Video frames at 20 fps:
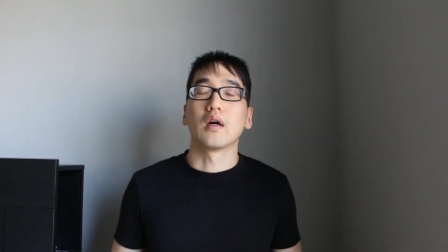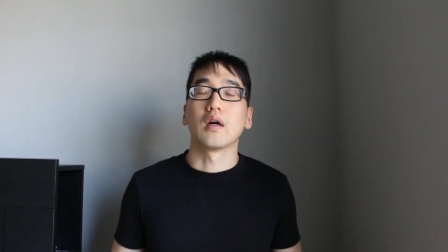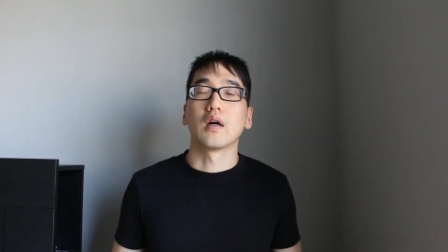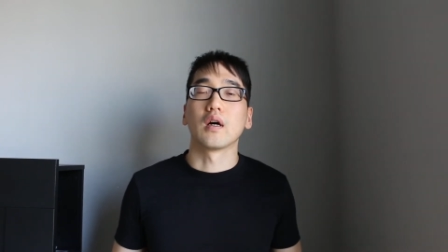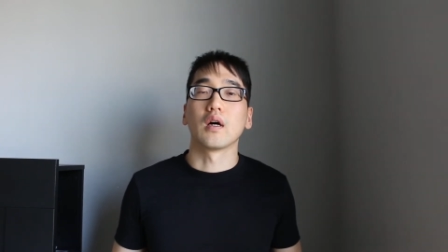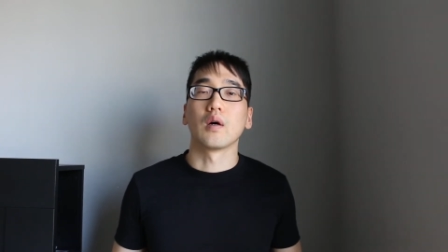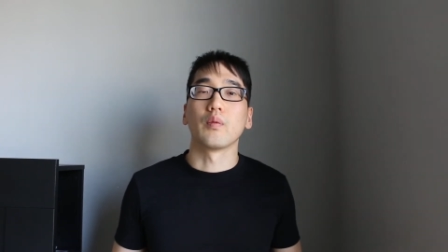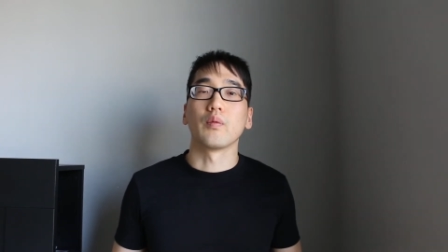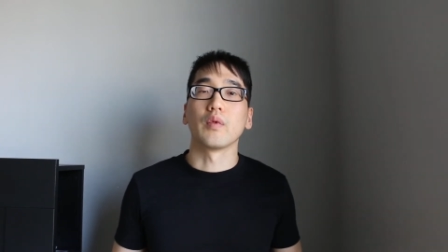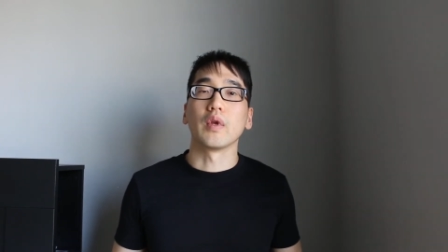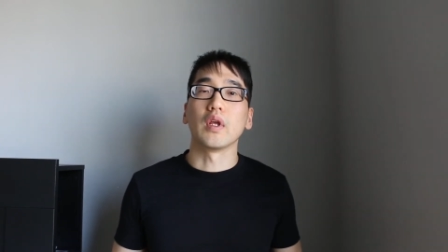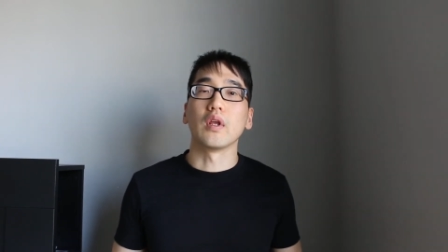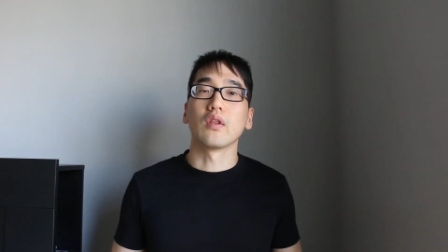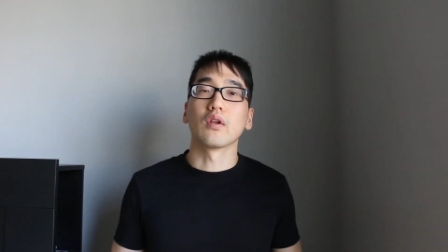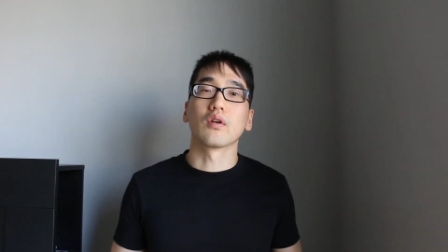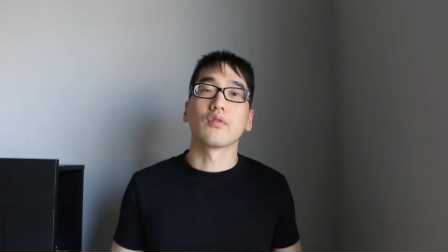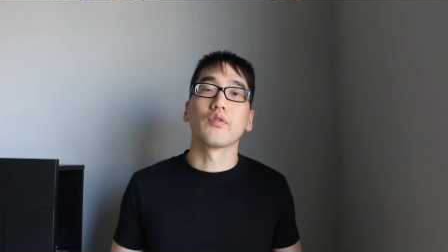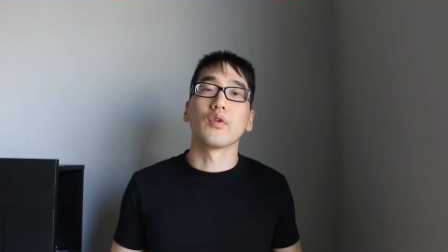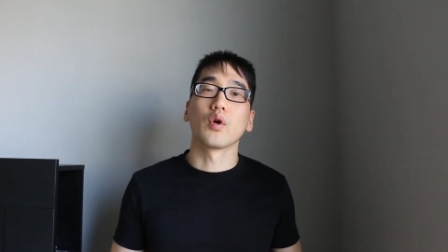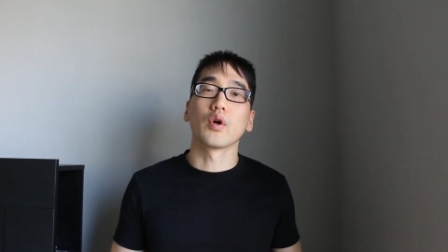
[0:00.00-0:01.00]
um,
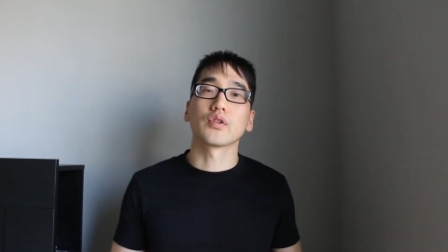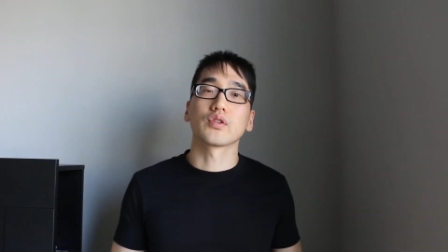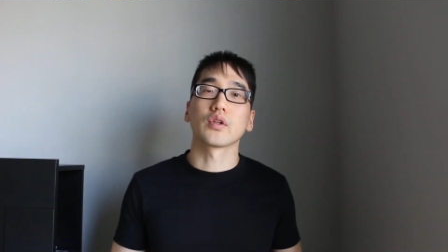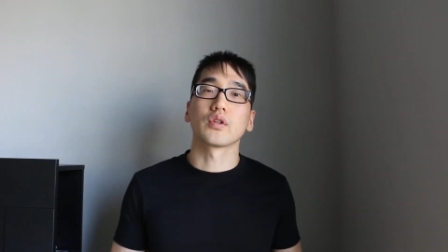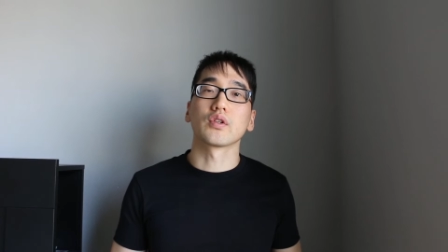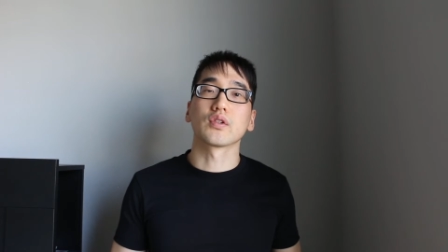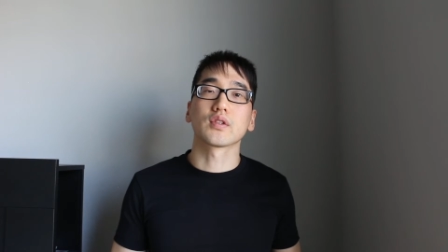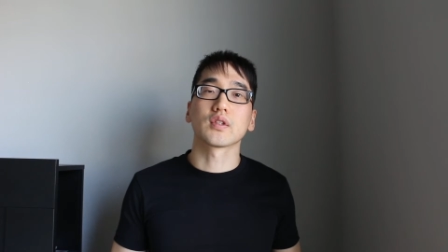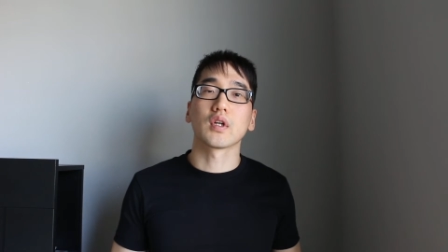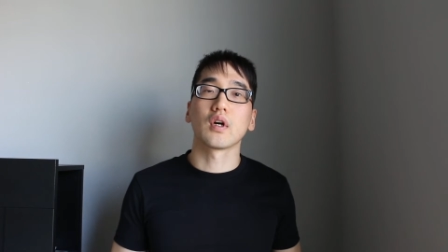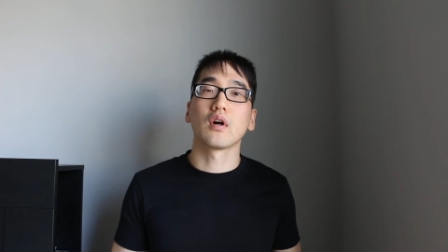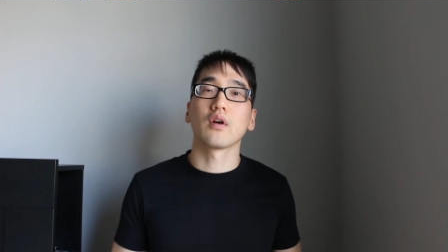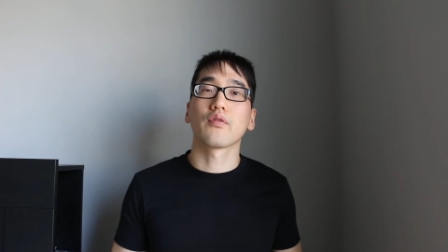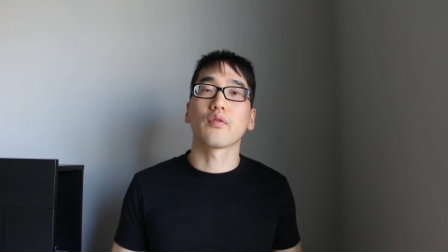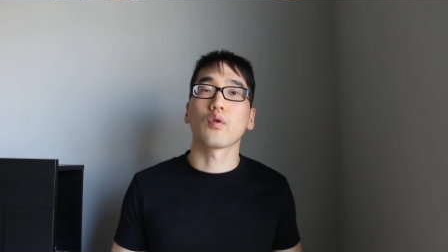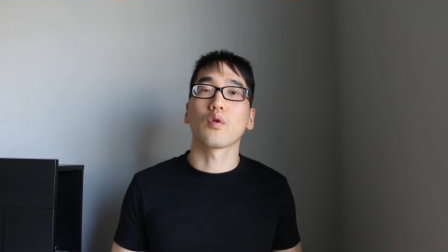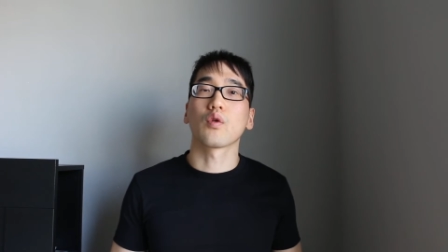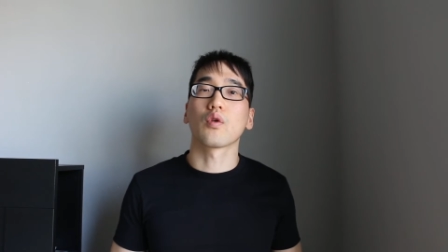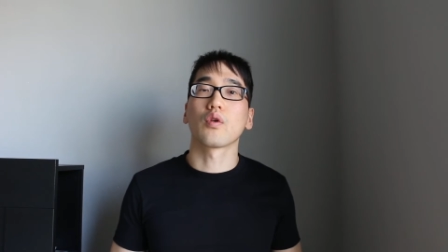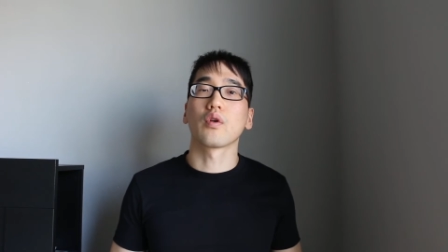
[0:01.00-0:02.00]
either focus on
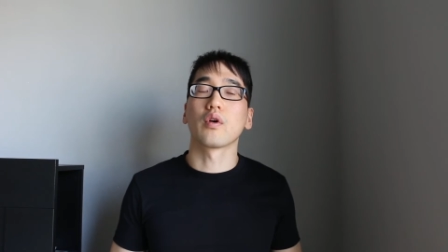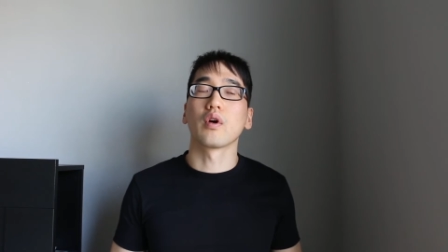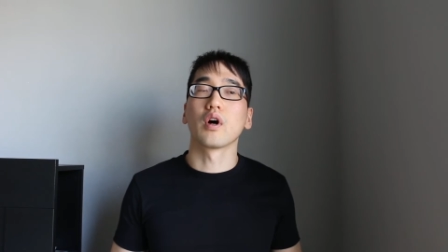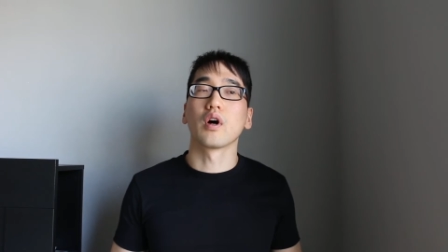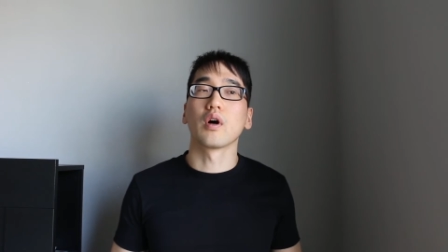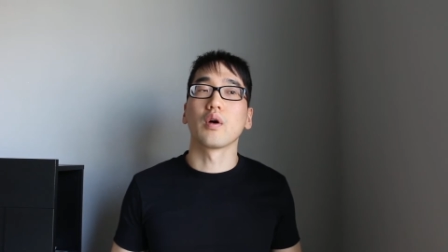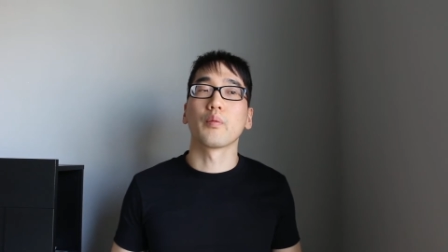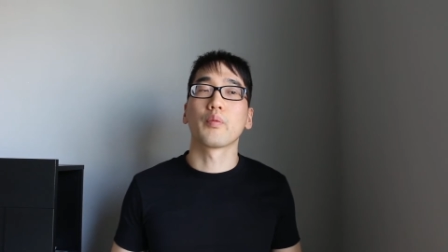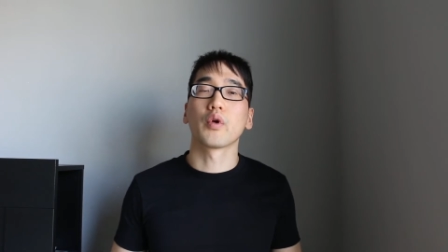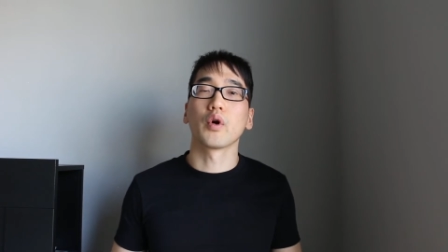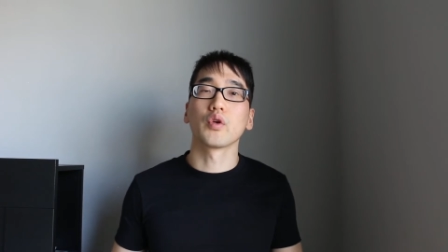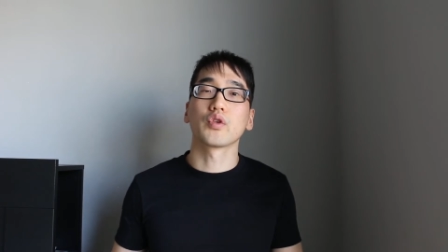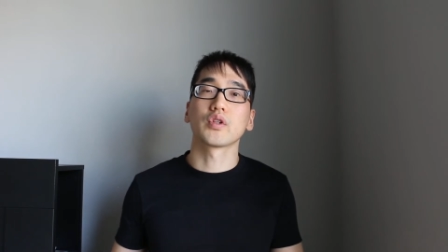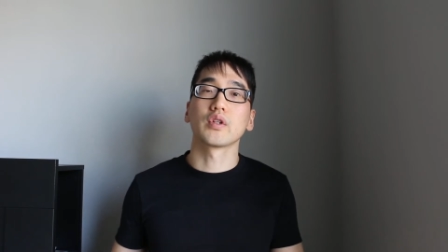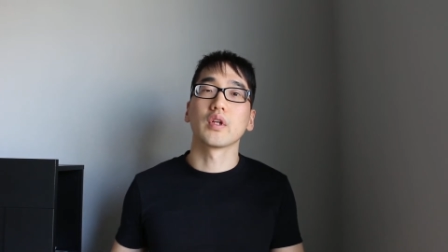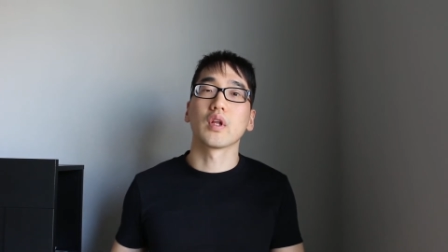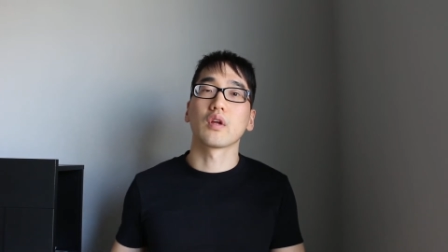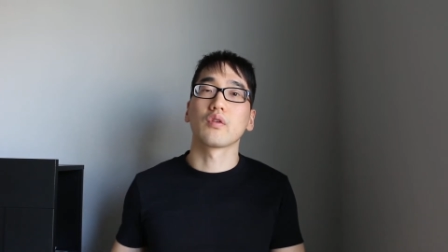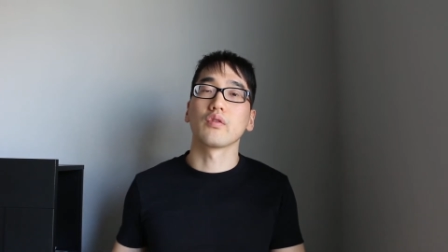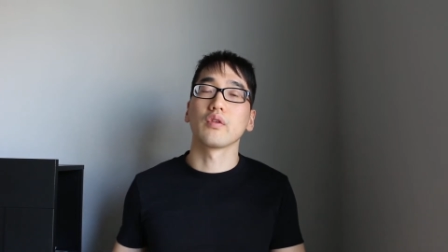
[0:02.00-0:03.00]
yourself or approach
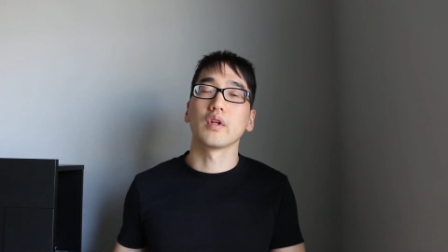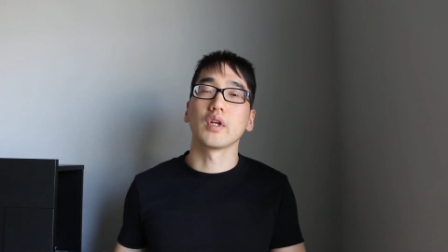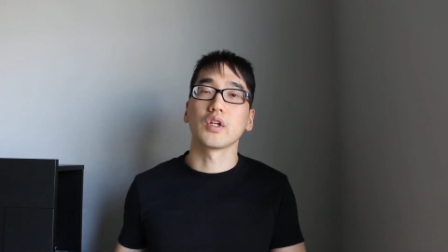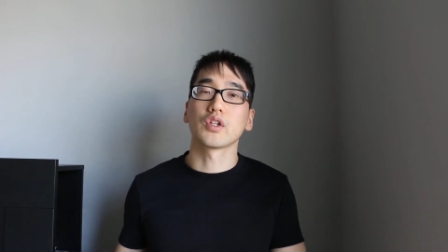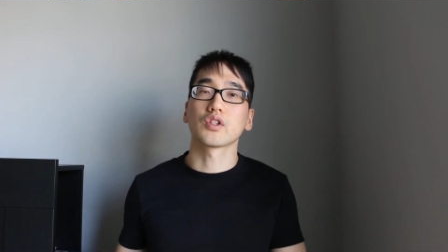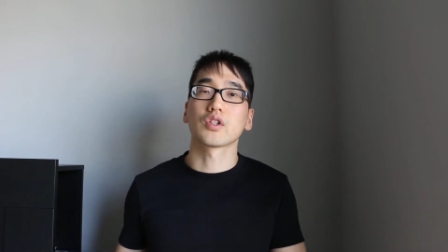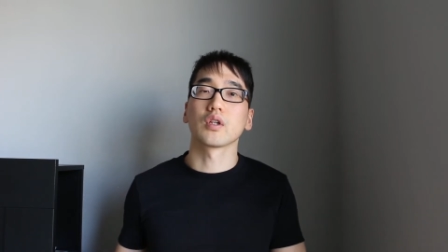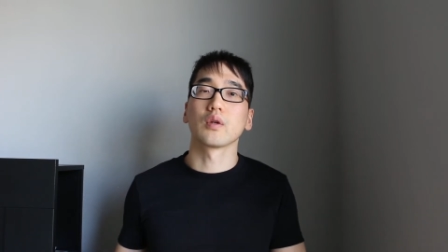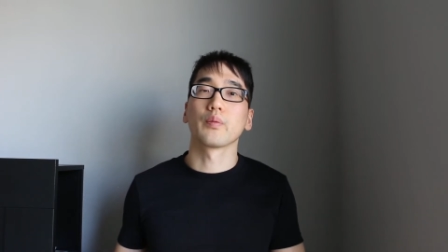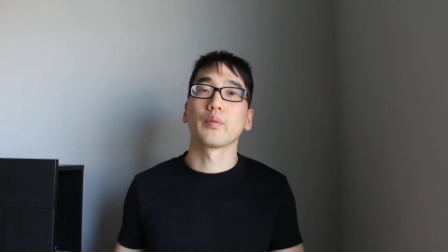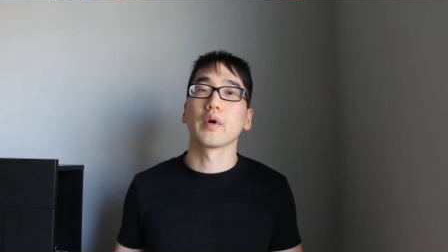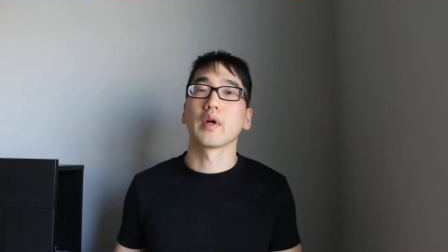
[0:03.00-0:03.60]
another relationship.